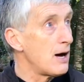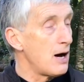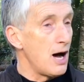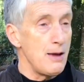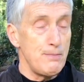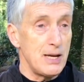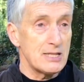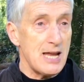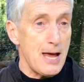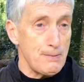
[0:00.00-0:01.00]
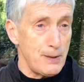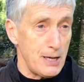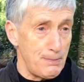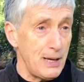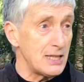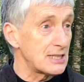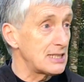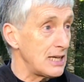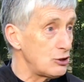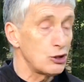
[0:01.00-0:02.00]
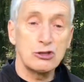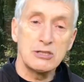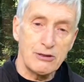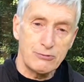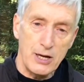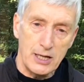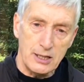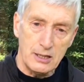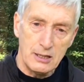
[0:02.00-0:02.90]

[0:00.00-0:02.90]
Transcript: I'm being attacked by a pest, get yourself ready.